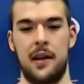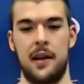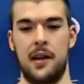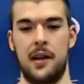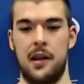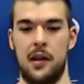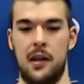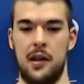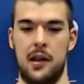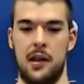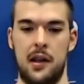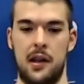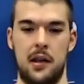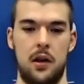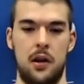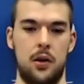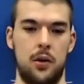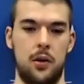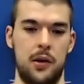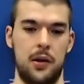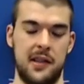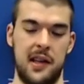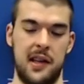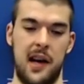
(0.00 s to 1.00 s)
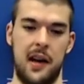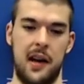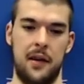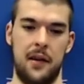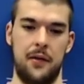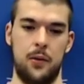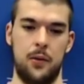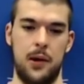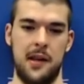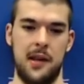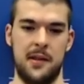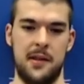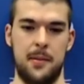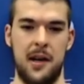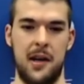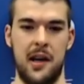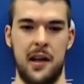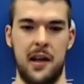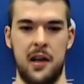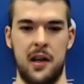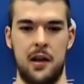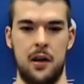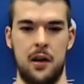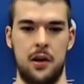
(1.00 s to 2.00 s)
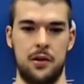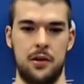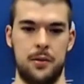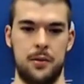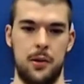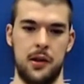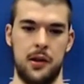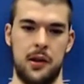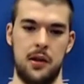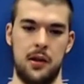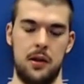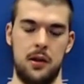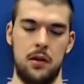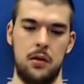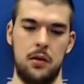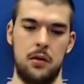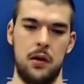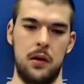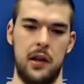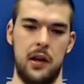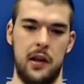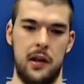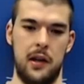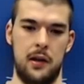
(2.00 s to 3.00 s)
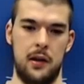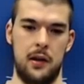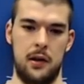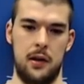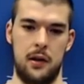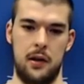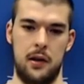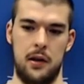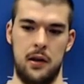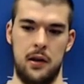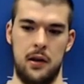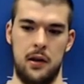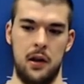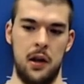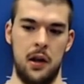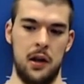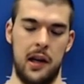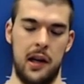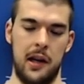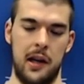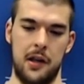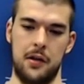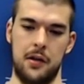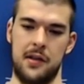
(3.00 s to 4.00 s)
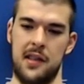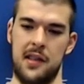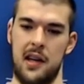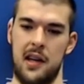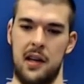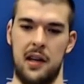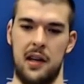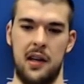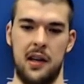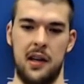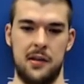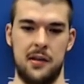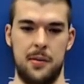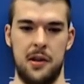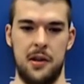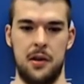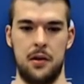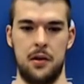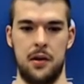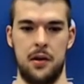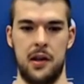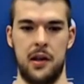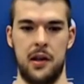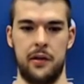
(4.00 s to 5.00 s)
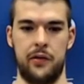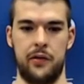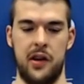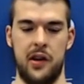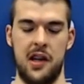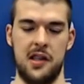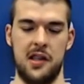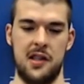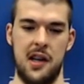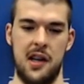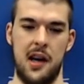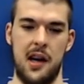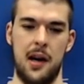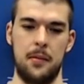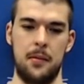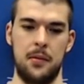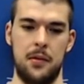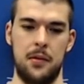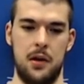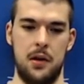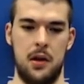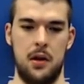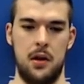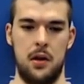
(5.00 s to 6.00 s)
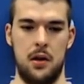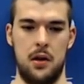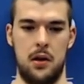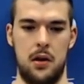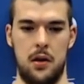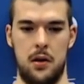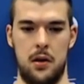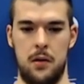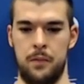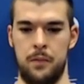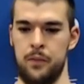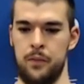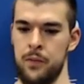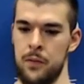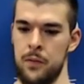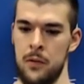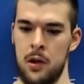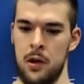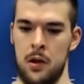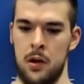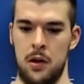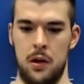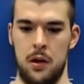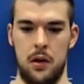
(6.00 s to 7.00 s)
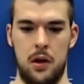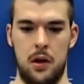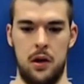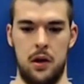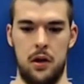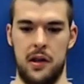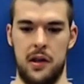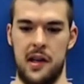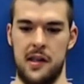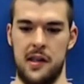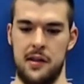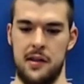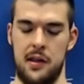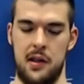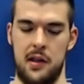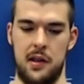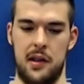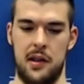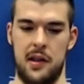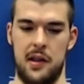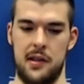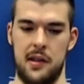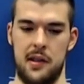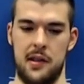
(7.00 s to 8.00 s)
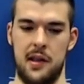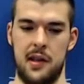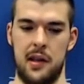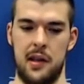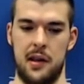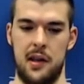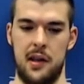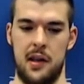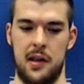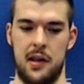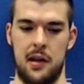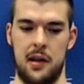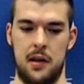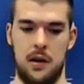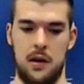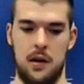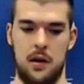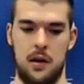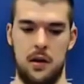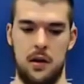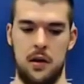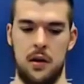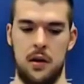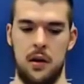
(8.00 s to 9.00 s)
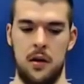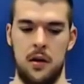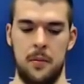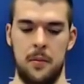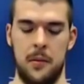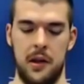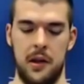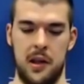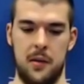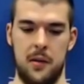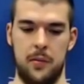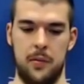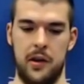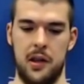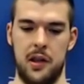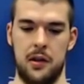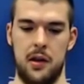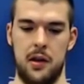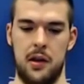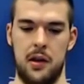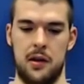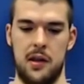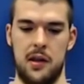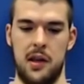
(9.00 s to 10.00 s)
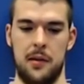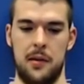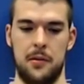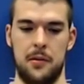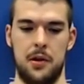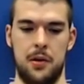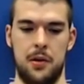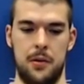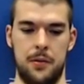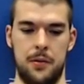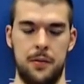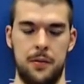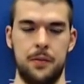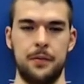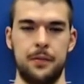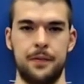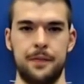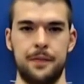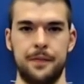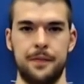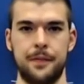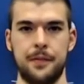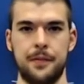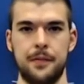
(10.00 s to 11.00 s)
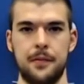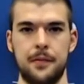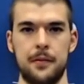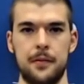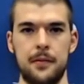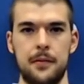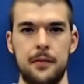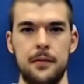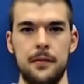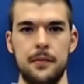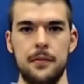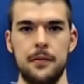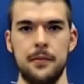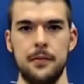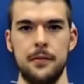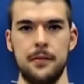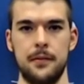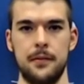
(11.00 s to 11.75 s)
He he always got everyone's back. He knows what to do, and uh, like you said, Nick's been doing a great job. But uh, you know that's the that's the thing that uh, can bring to the team too. Thanks, Zoom.